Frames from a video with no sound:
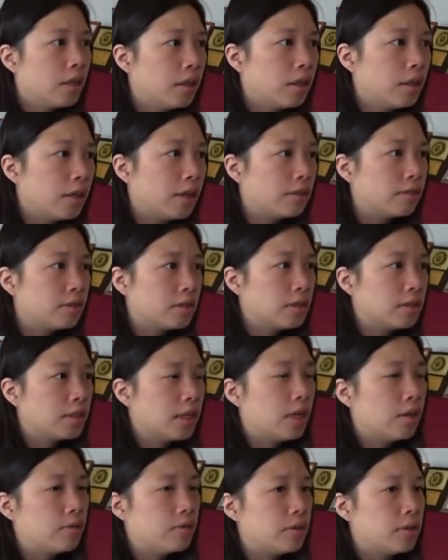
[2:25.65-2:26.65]
thousand
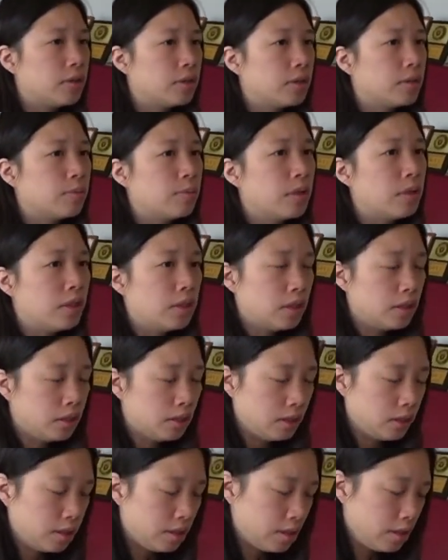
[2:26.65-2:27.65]
Taiwanese money
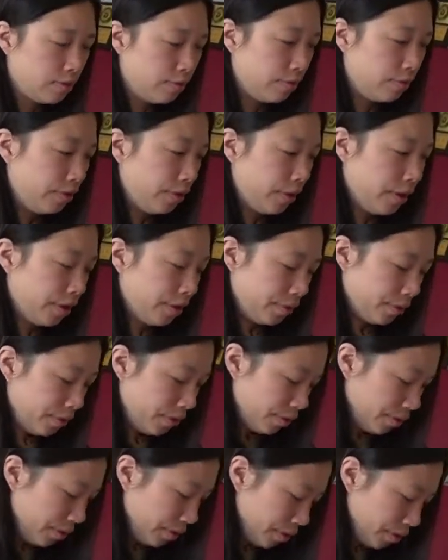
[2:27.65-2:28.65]
is free.
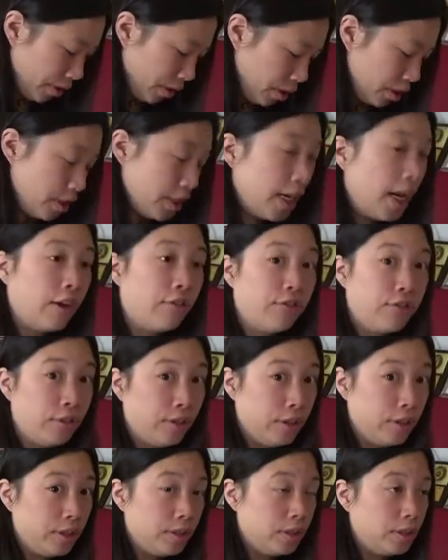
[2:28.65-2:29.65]
It's not
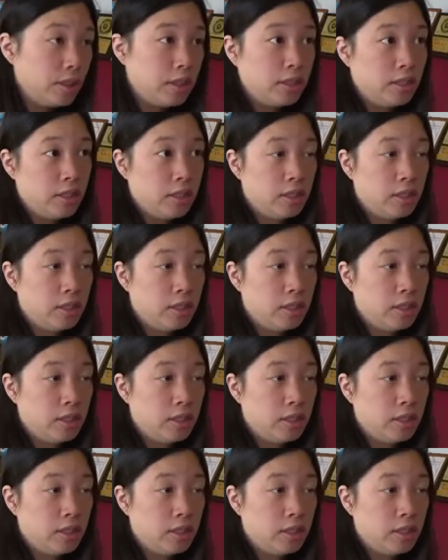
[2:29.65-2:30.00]
free. It's